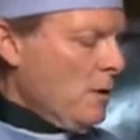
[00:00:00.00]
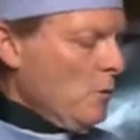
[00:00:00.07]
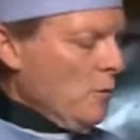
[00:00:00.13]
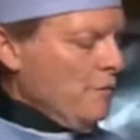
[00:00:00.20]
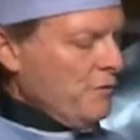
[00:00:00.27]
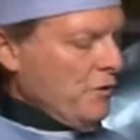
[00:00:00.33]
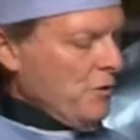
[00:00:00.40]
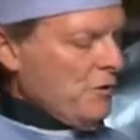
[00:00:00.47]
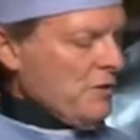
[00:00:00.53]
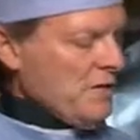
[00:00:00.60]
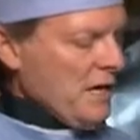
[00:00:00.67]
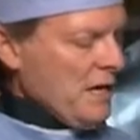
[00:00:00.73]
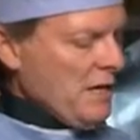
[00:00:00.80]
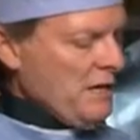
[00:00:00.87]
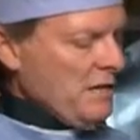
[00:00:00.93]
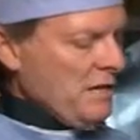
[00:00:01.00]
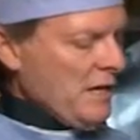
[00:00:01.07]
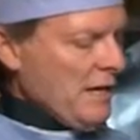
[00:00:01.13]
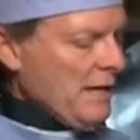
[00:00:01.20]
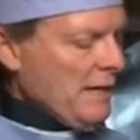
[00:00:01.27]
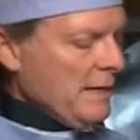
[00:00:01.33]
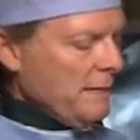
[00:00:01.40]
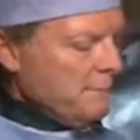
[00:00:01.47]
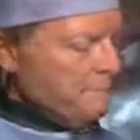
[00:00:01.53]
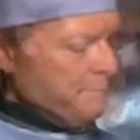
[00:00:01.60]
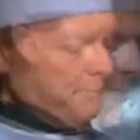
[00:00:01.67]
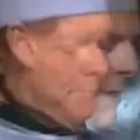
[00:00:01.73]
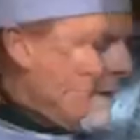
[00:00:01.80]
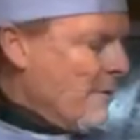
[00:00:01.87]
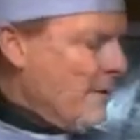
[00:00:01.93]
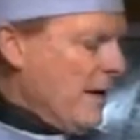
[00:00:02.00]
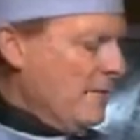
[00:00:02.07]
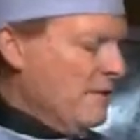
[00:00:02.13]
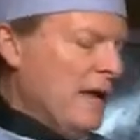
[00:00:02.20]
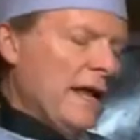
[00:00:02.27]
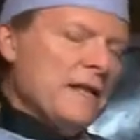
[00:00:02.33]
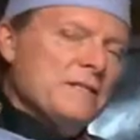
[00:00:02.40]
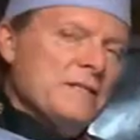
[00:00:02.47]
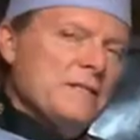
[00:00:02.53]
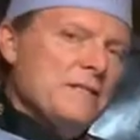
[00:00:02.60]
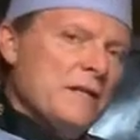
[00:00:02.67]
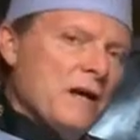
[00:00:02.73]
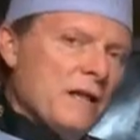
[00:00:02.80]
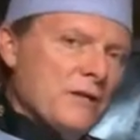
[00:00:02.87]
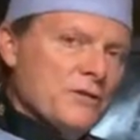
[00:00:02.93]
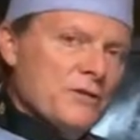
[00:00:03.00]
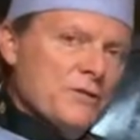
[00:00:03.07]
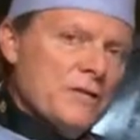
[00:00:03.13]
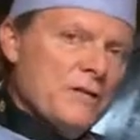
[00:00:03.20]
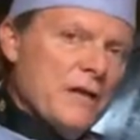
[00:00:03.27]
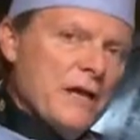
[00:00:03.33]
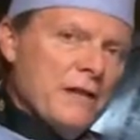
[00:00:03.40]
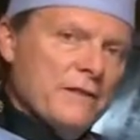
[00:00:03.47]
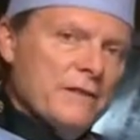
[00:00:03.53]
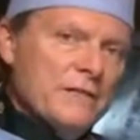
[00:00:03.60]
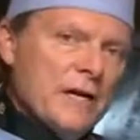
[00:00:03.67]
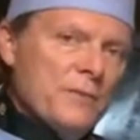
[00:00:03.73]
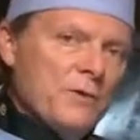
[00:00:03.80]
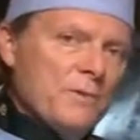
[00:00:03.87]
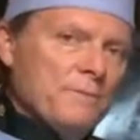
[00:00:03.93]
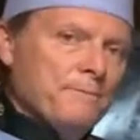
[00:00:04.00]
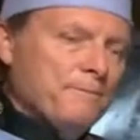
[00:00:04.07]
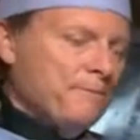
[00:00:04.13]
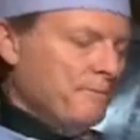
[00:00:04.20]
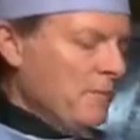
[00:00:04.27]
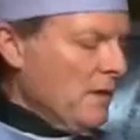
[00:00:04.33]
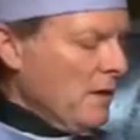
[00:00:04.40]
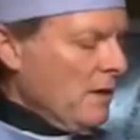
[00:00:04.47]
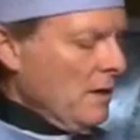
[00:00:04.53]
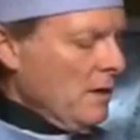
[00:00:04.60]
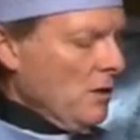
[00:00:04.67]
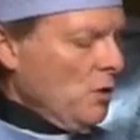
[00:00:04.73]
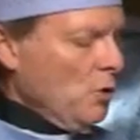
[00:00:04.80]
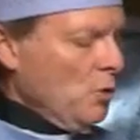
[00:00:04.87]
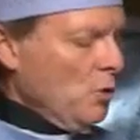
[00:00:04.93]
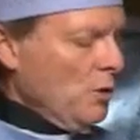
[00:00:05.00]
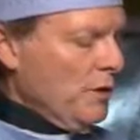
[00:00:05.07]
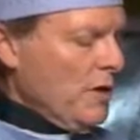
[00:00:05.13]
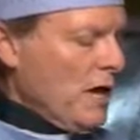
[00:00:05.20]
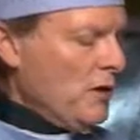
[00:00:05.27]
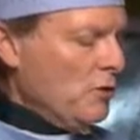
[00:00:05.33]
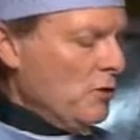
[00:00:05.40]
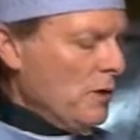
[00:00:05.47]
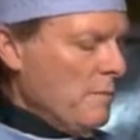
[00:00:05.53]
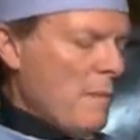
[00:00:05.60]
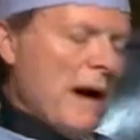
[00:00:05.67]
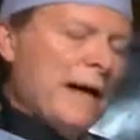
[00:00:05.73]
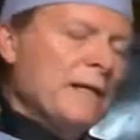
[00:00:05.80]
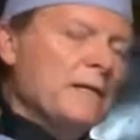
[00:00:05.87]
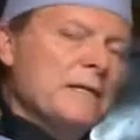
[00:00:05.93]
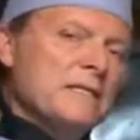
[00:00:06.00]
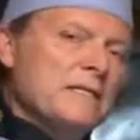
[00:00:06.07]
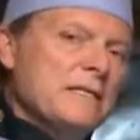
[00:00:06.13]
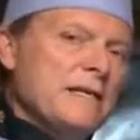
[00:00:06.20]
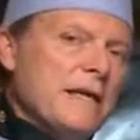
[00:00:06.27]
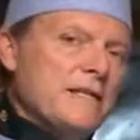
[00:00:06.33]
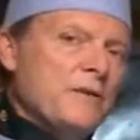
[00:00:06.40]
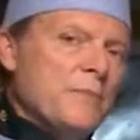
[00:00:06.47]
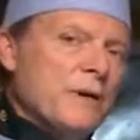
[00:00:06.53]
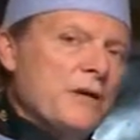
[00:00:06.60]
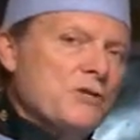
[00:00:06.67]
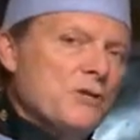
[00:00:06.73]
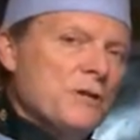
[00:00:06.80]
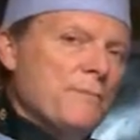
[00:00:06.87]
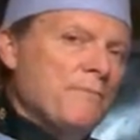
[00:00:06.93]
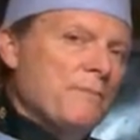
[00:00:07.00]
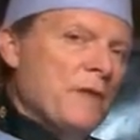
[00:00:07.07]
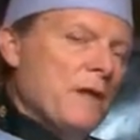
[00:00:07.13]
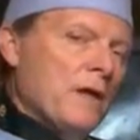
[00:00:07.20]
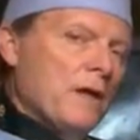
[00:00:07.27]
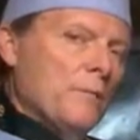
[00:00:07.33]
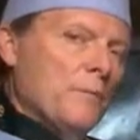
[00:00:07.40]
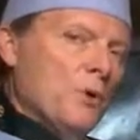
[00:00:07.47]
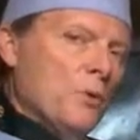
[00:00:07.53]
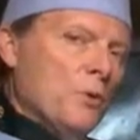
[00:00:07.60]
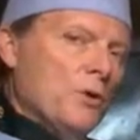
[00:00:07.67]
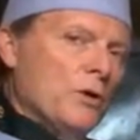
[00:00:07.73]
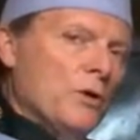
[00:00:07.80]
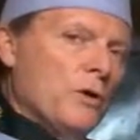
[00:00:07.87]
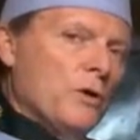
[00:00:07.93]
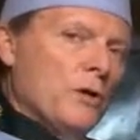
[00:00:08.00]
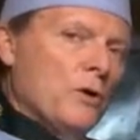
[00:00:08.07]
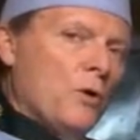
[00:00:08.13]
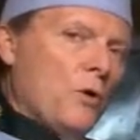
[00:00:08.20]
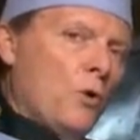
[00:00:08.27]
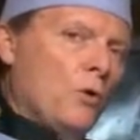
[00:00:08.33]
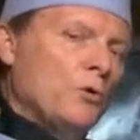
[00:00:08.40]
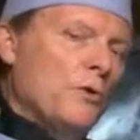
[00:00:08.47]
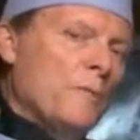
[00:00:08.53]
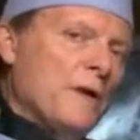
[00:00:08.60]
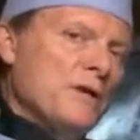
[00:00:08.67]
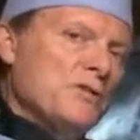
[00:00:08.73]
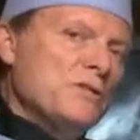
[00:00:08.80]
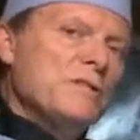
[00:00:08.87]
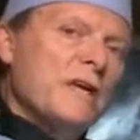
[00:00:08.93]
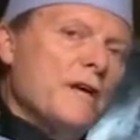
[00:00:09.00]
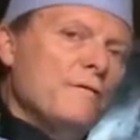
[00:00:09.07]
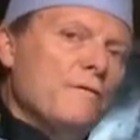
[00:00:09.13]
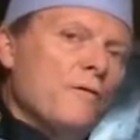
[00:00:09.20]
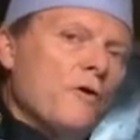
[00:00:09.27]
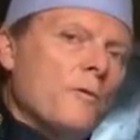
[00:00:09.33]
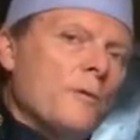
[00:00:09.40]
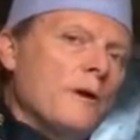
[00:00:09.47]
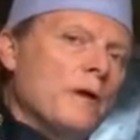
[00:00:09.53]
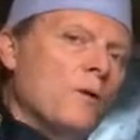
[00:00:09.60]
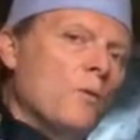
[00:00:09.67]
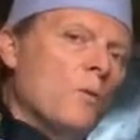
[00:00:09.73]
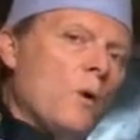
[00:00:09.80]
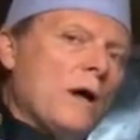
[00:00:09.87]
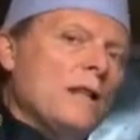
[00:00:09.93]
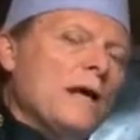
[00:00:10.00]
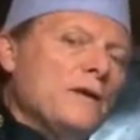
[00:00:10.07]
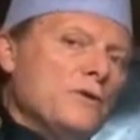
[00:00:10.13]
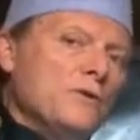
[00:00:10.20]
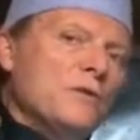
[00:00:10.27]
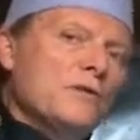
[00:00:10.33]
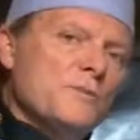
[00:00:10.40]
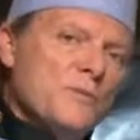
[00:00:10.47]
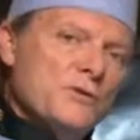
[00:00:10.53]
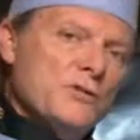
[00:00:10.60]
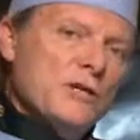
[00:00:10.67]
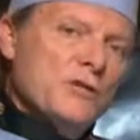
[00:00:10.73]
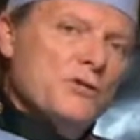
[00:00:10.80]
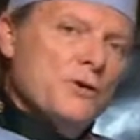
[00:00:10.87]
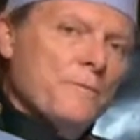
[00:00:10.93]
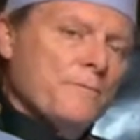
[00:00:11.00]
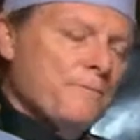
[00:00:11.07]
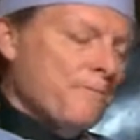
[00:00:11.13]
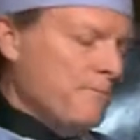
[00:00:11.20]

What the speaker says: We've turned his head slightly. I would have an anesthesiologist at the head of the table who would not only mildly sedate the patient, but would hold the patient's head for me while I do this procedure.